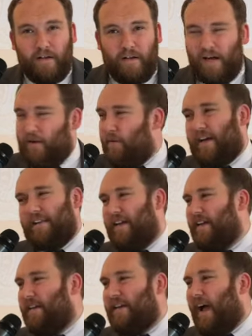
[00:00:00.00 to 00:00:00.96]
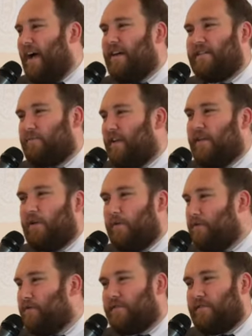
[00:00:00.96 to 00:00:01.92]
And quickly, as we close
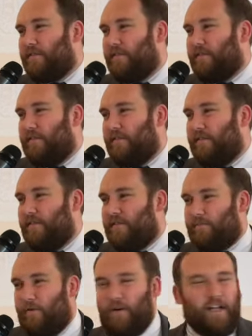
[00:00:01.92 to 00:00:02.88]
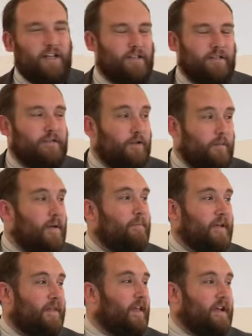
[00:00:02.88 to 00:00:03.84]
this morning, you're
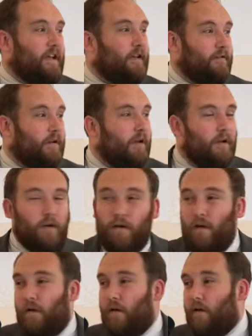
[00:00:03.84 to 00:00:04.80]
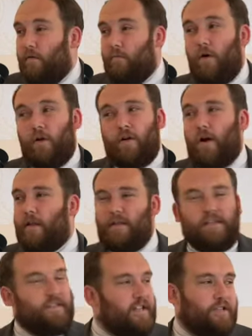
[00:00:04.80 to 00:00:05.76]
maybe thinking, what on earth
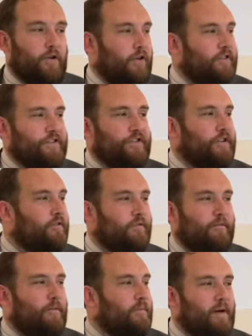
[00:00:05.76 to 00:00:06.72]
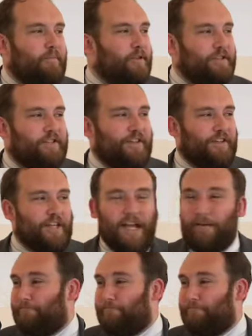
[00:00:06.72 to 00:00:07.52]
has this got to do with Remembrance Sunday?